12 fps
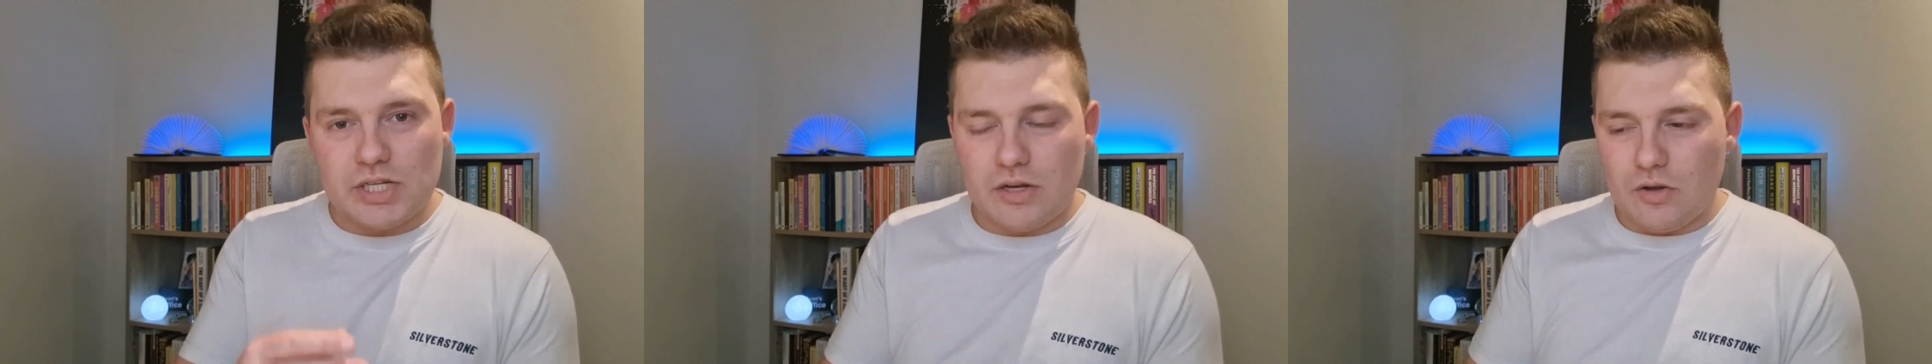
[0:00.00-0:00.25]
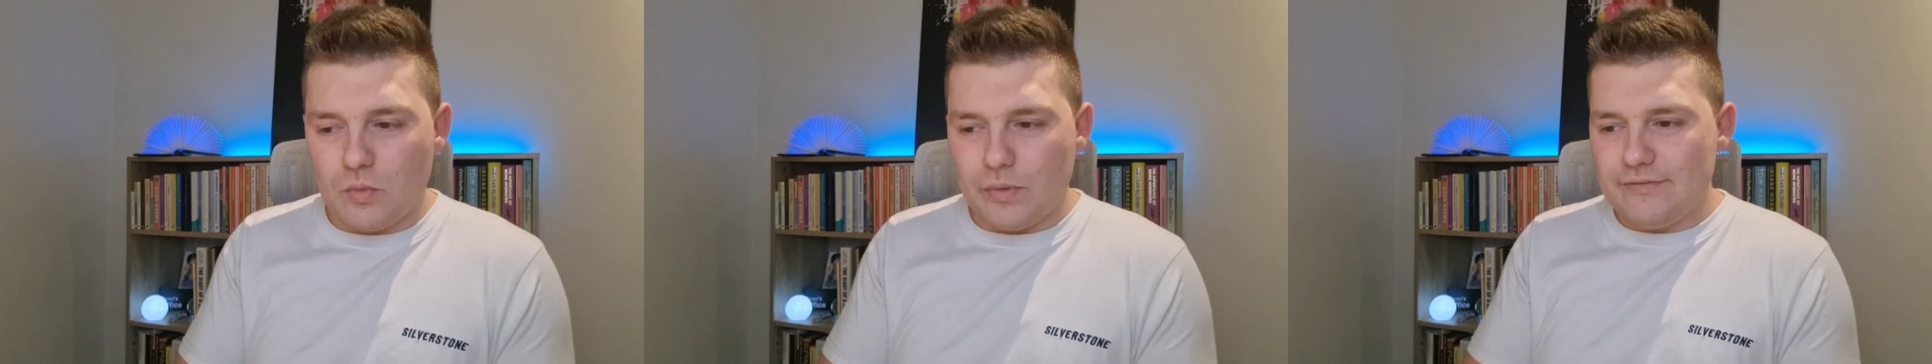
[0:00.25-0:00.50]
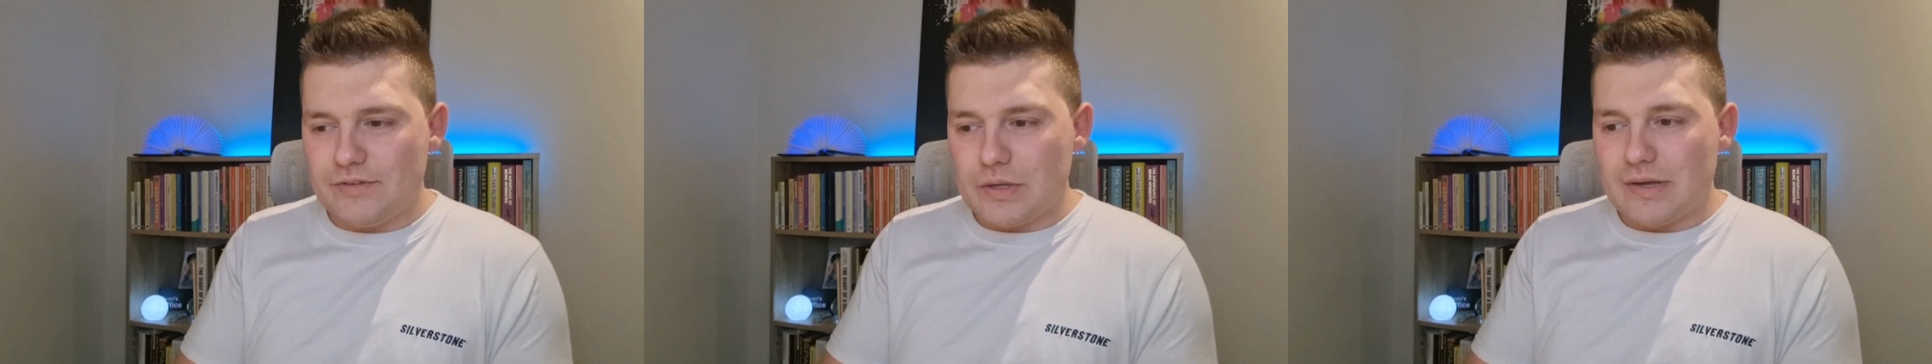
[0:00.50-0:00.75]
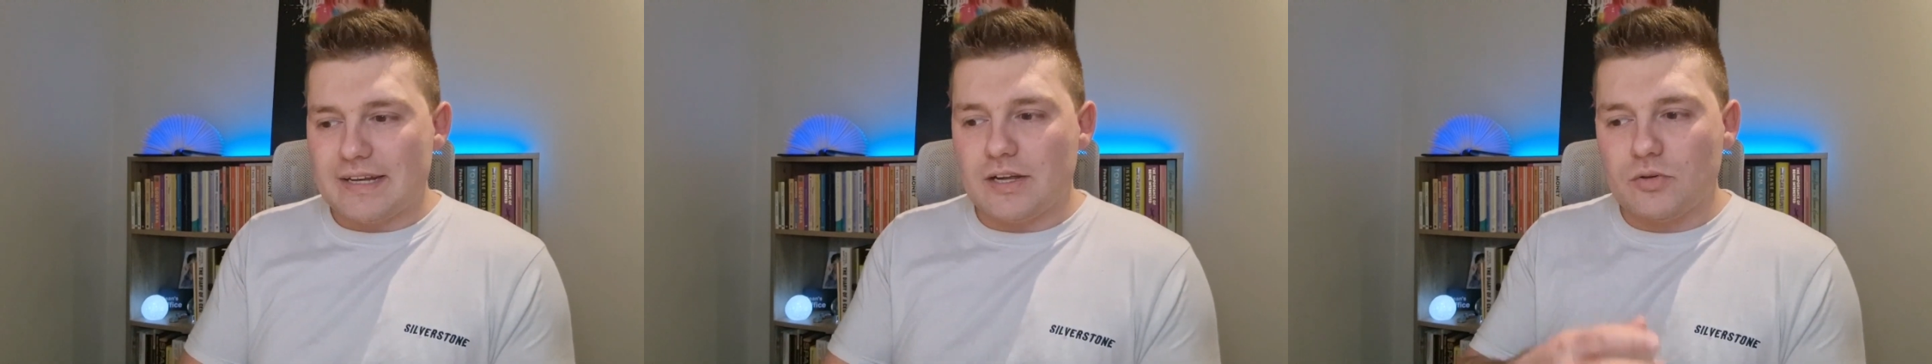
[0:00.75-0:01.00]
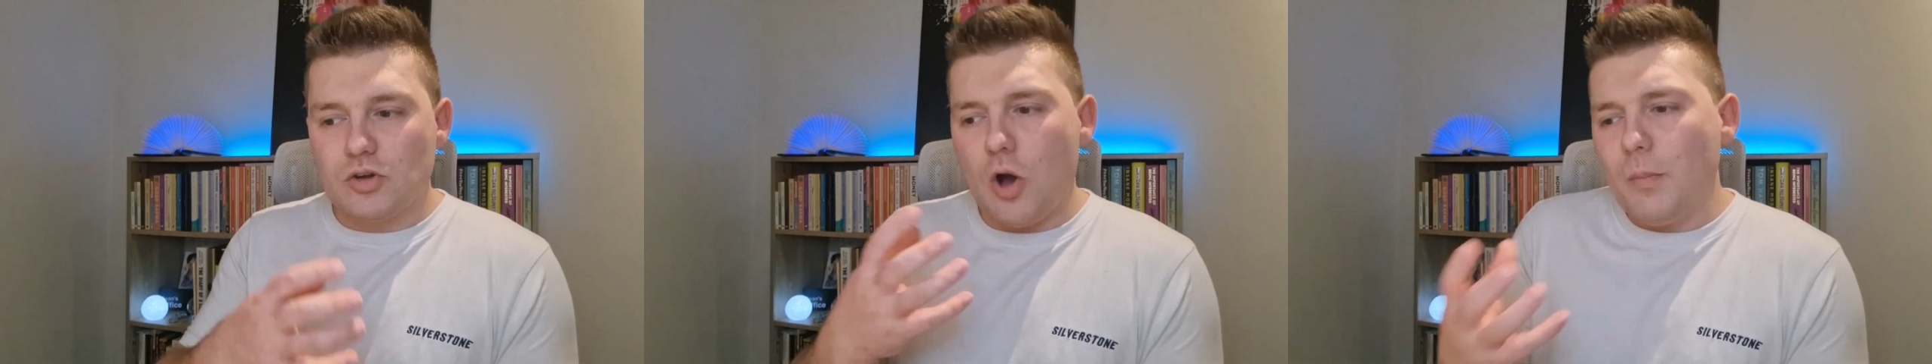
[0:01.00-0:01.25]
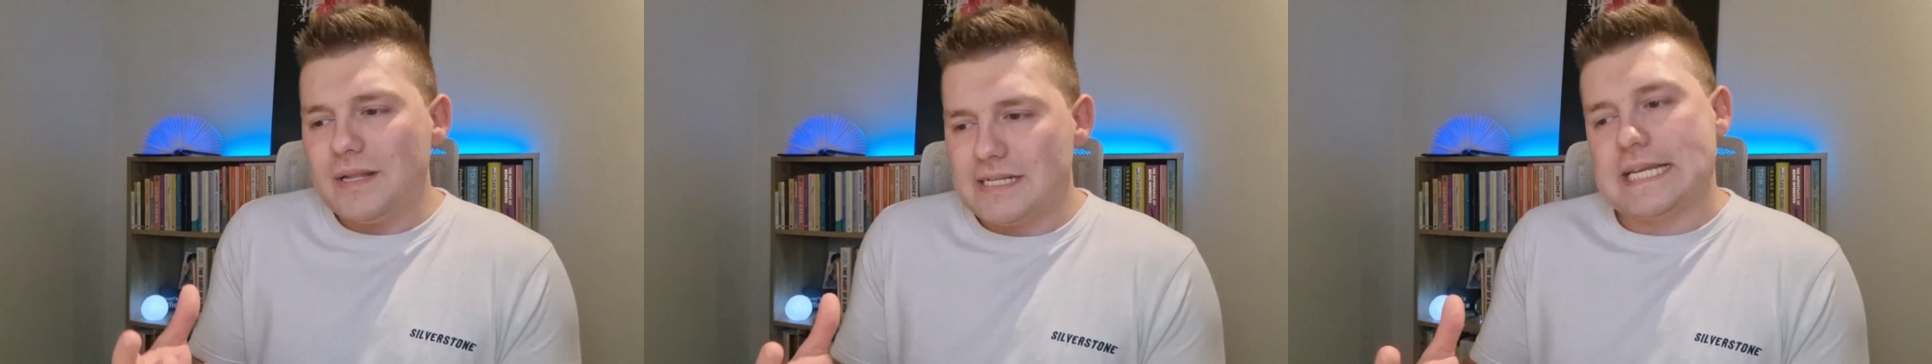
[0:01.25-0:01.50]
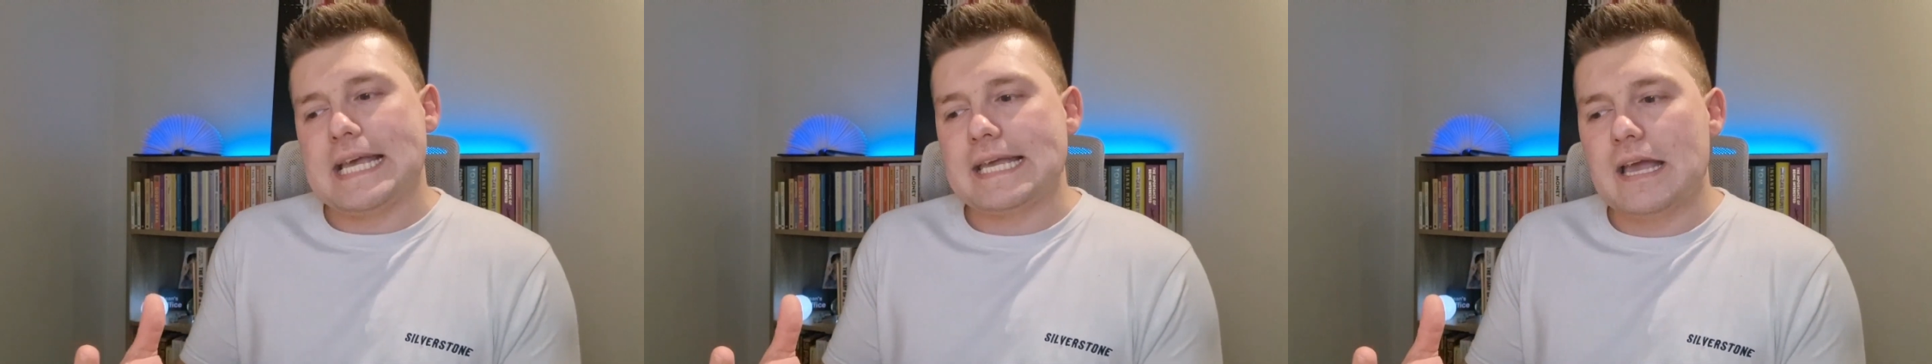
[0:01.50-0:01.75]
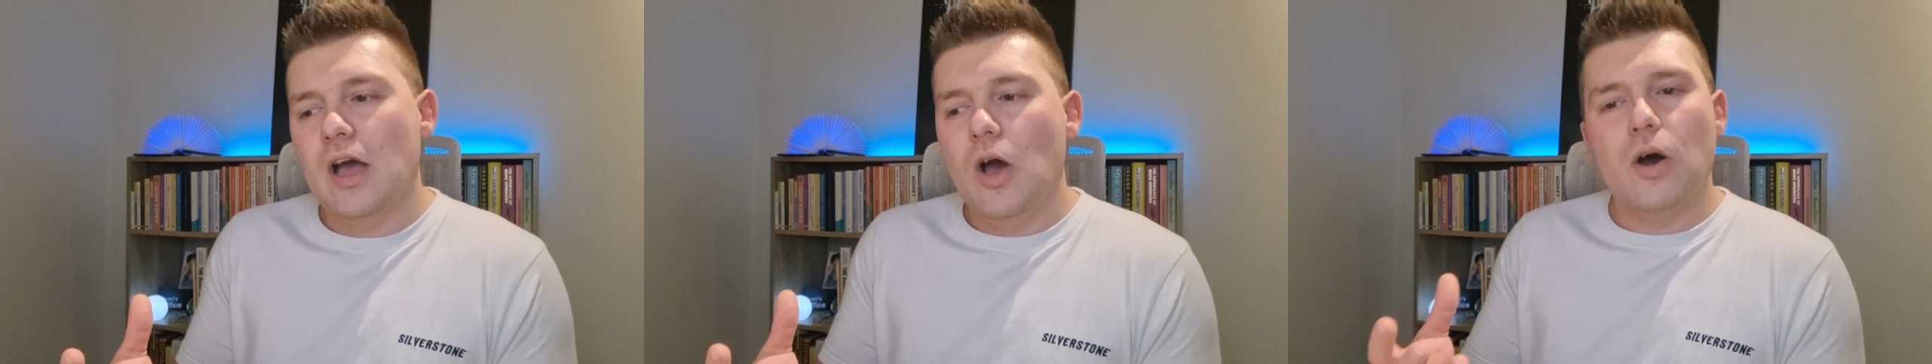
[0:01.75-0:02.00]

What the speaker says: it along with you and I'll commentate